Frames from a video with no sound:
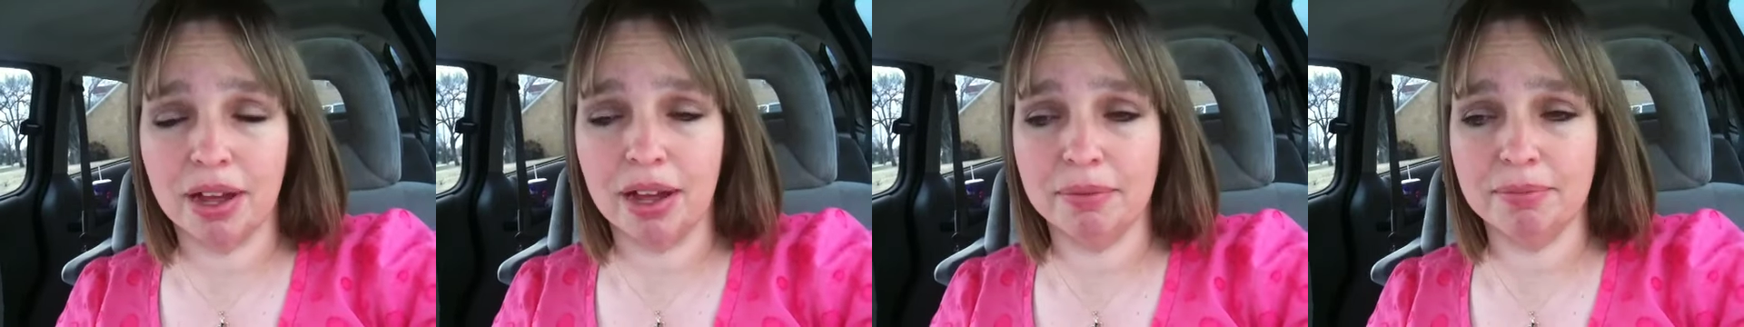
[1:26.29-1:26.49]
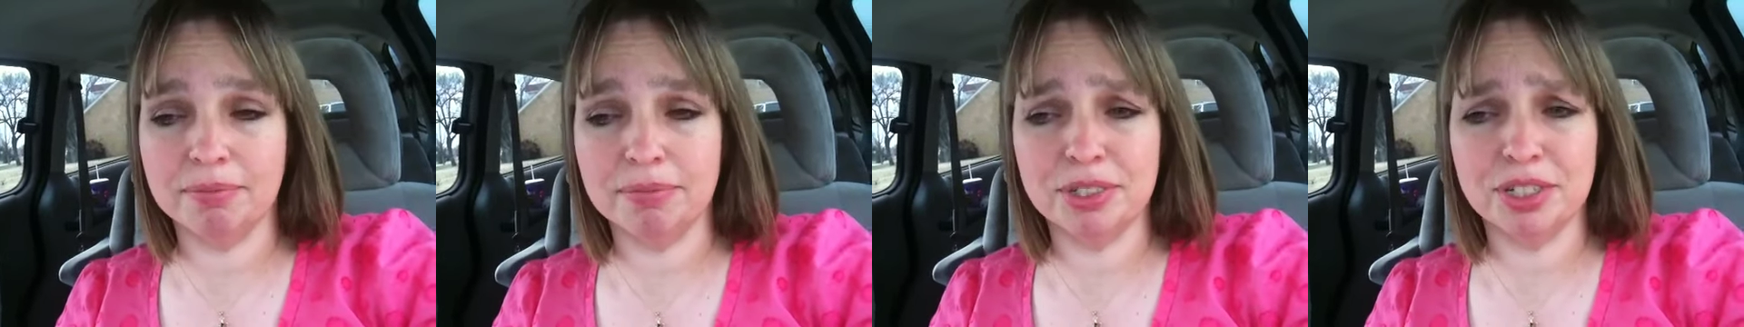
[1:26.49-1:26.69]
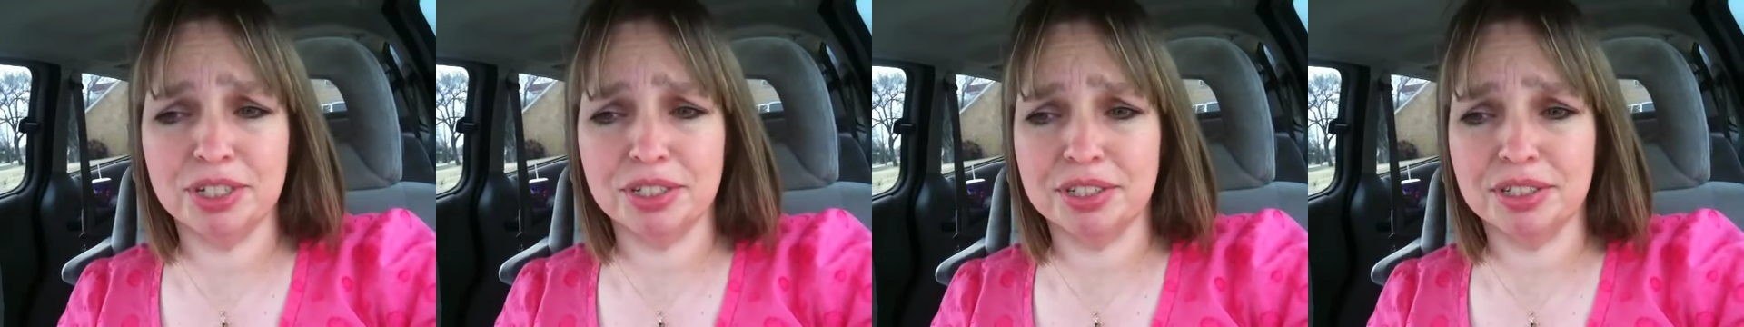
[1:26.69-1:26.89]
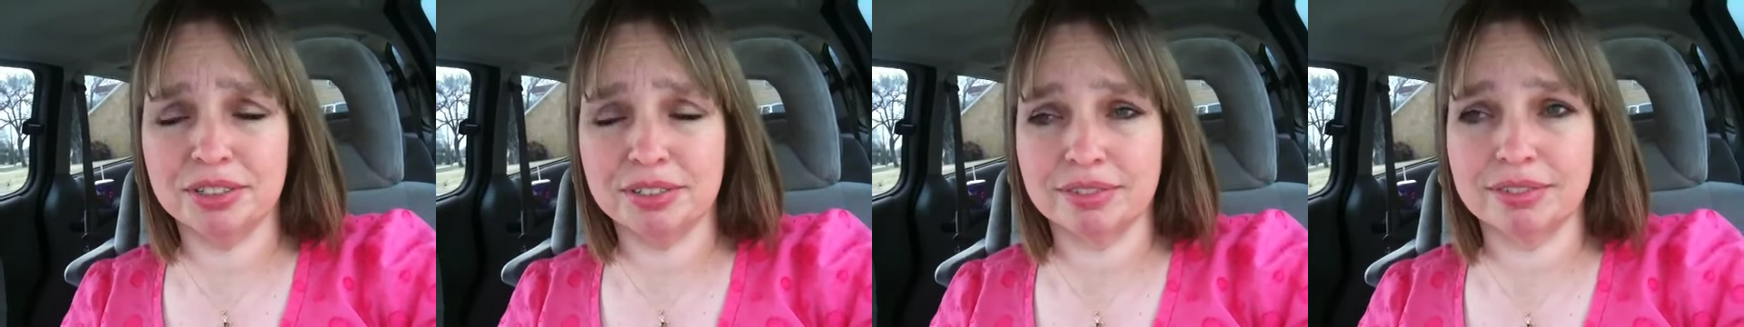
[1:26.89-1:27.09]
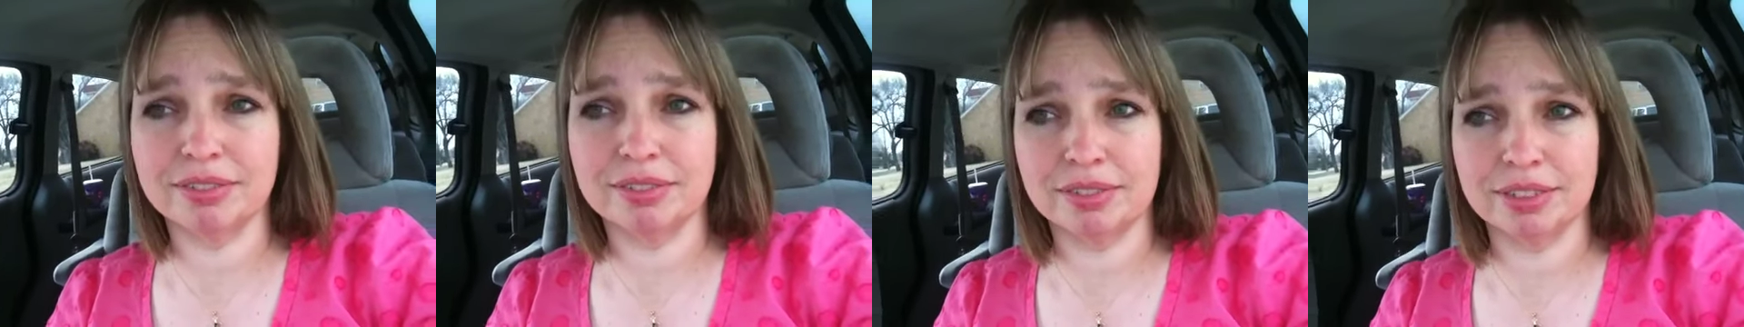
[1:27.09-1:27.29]
I'm just
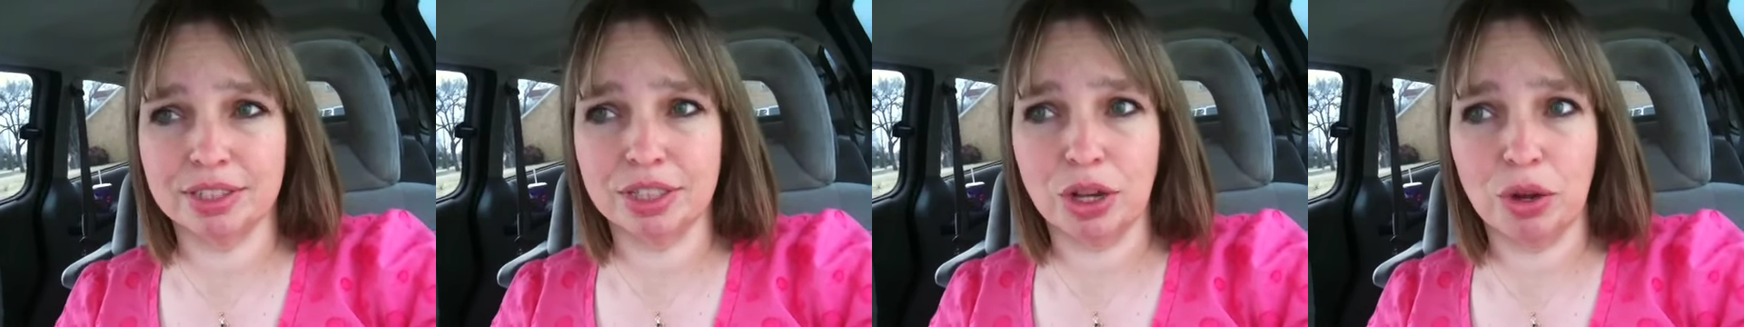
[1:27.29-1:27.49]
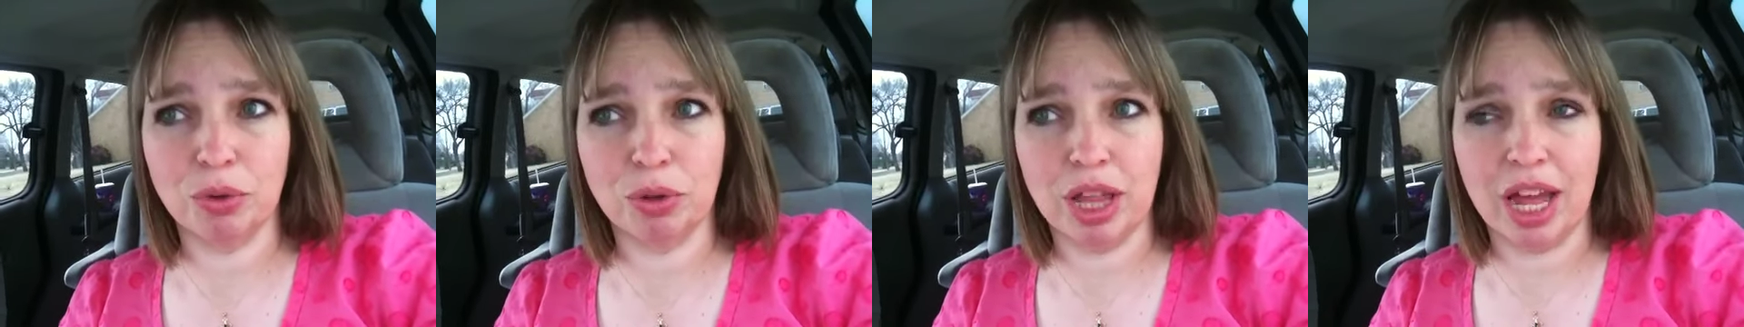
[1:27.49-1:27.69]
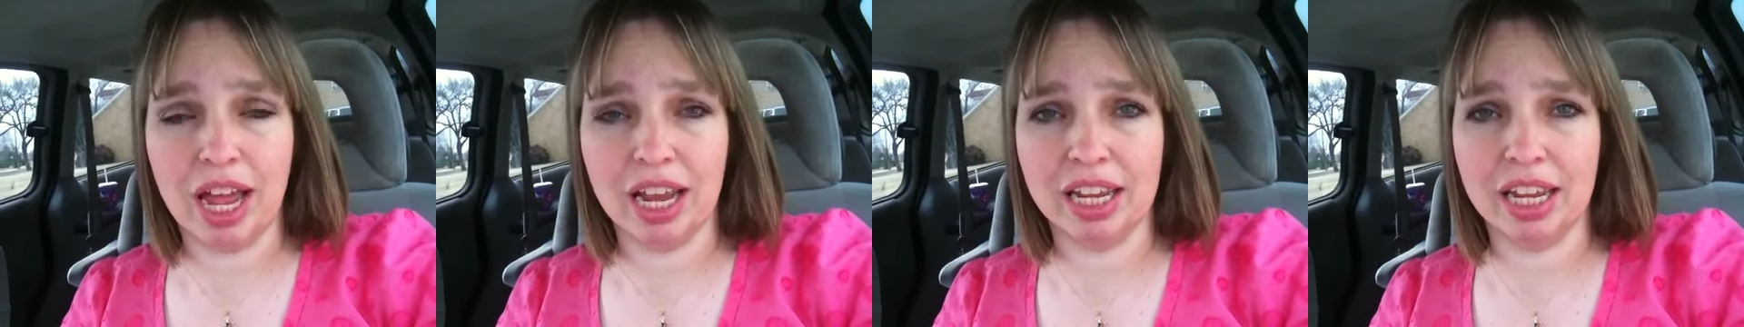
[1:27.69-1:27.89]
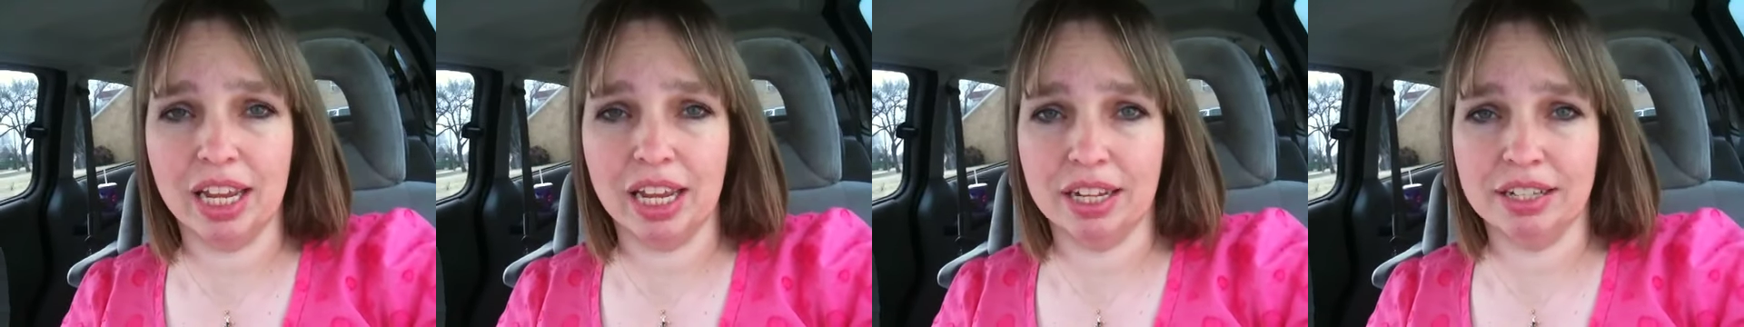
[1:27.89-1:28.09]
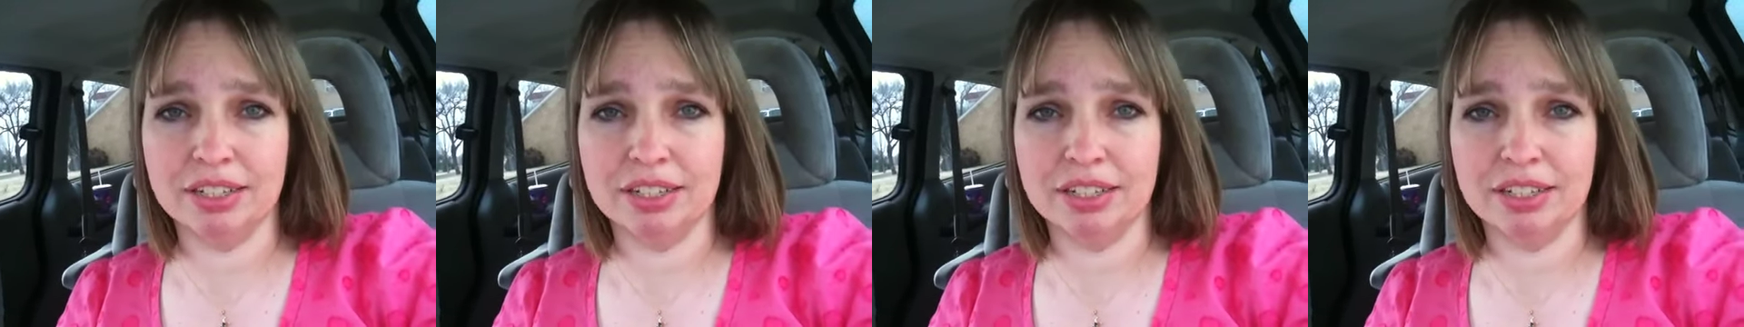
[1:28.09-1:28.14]
so lacking